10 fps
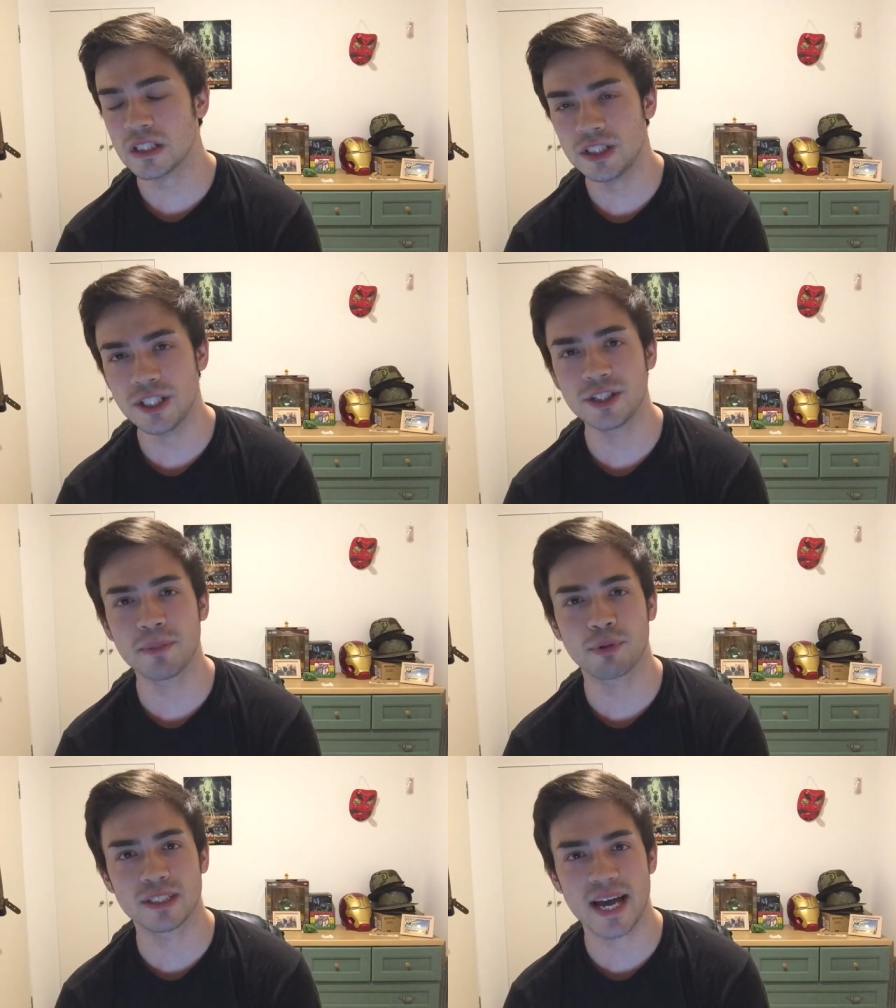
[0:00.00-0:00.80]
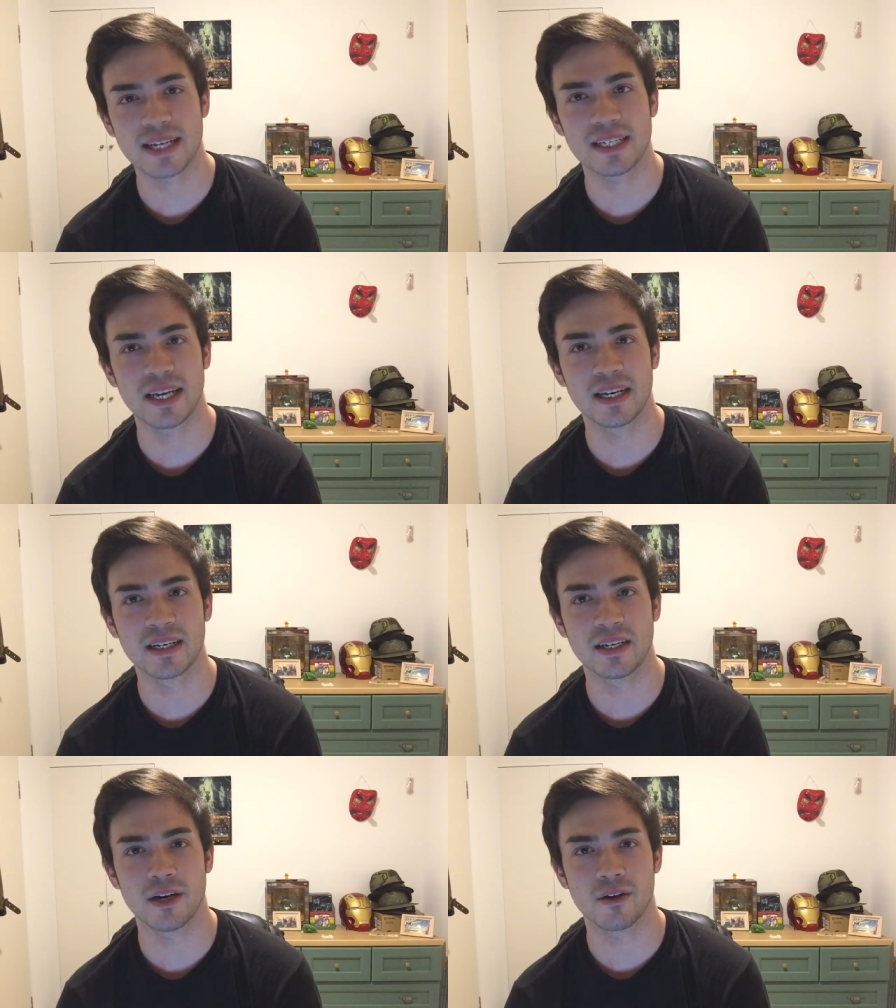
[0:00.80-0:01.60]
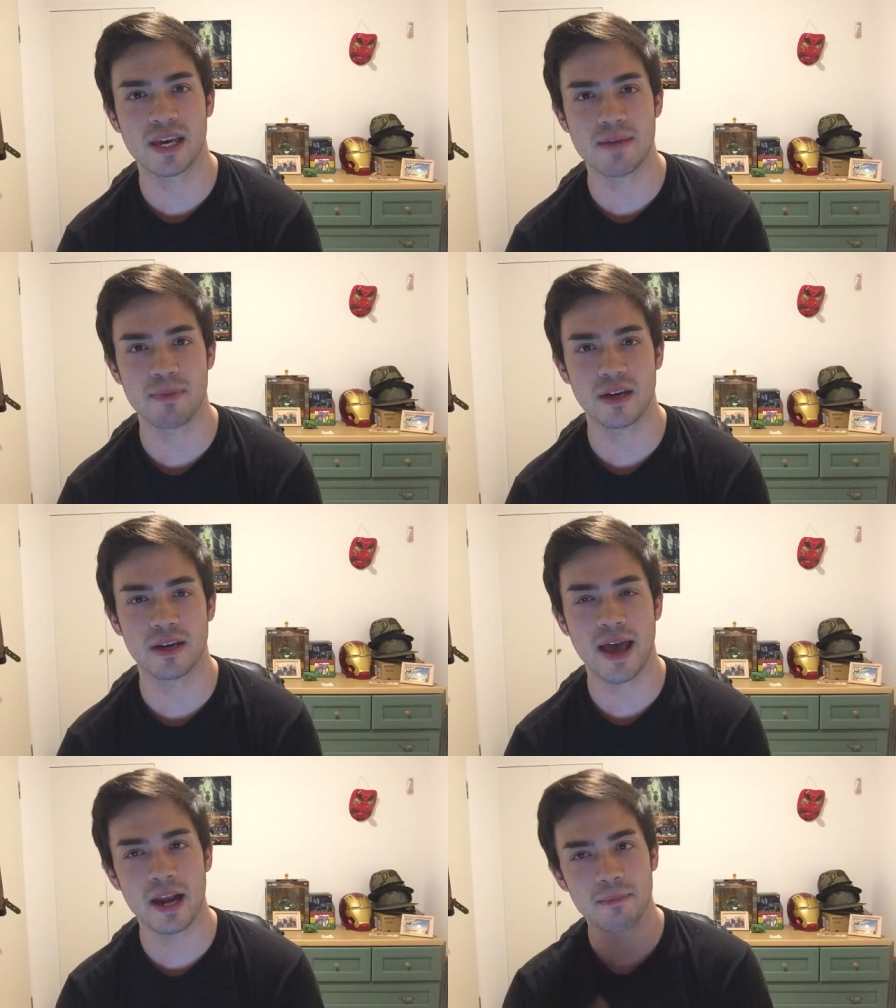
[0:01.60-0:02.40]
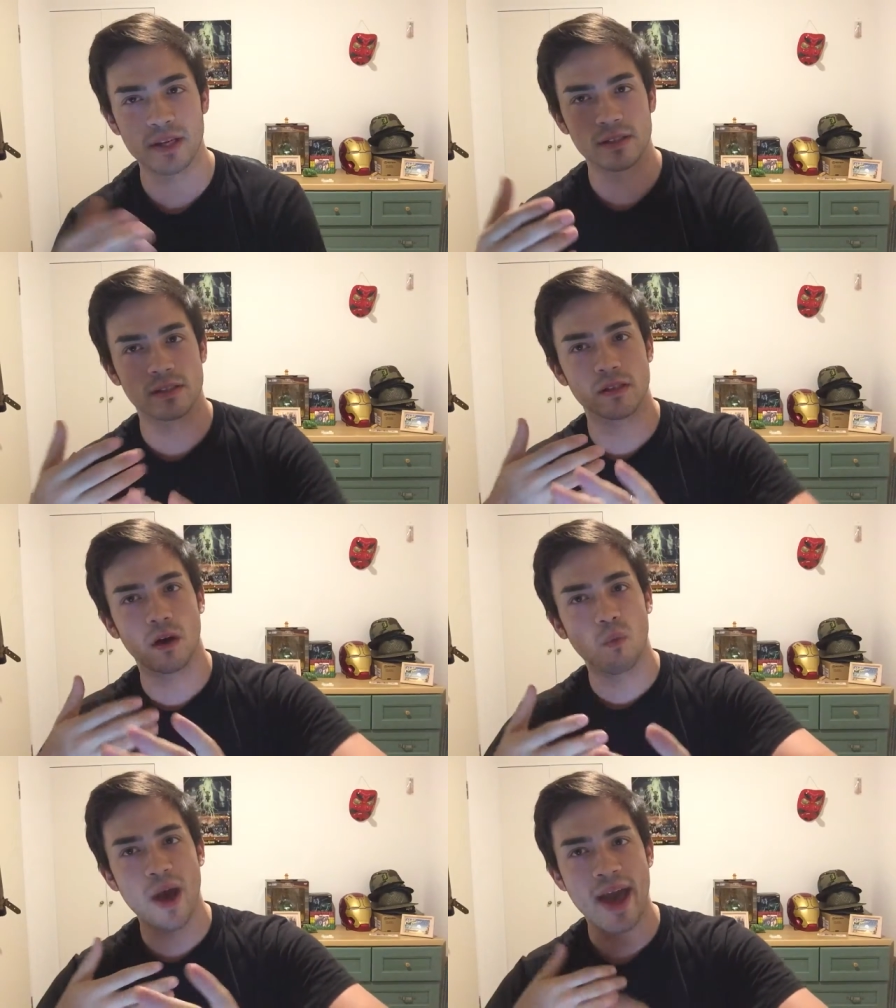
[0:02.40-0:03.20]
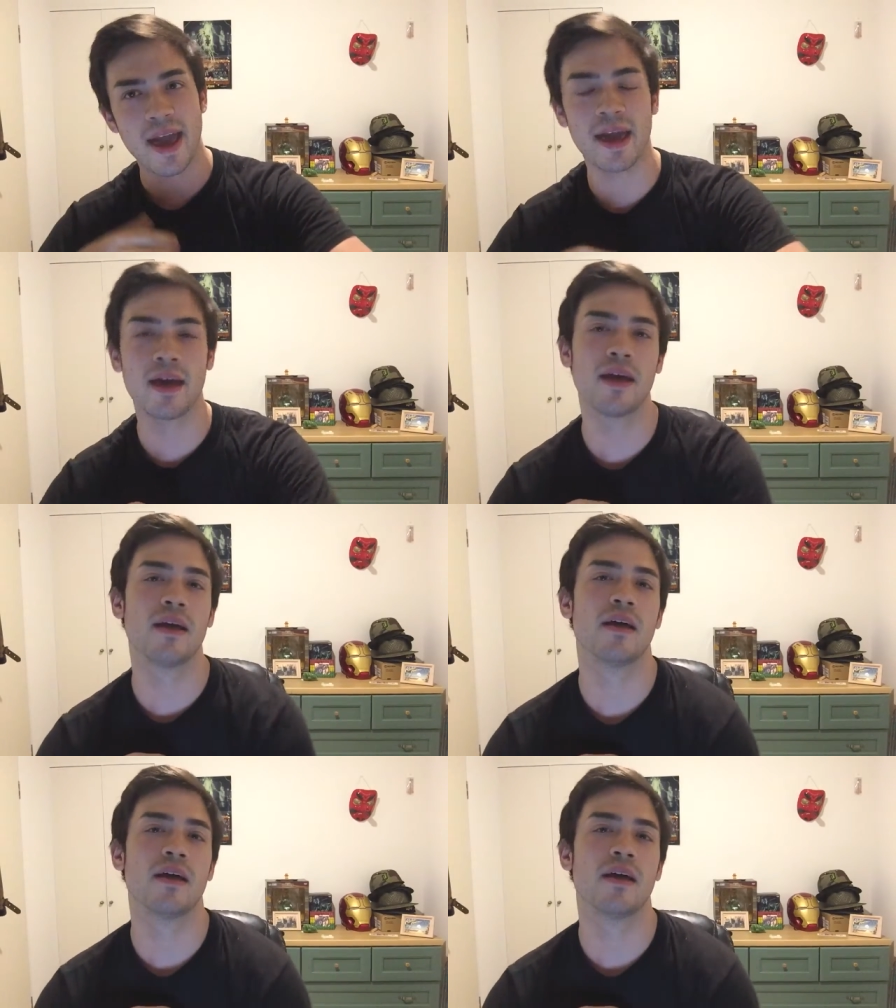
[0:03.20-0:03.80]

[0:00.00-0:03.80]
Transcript: shielding protecting you know keeping enemies away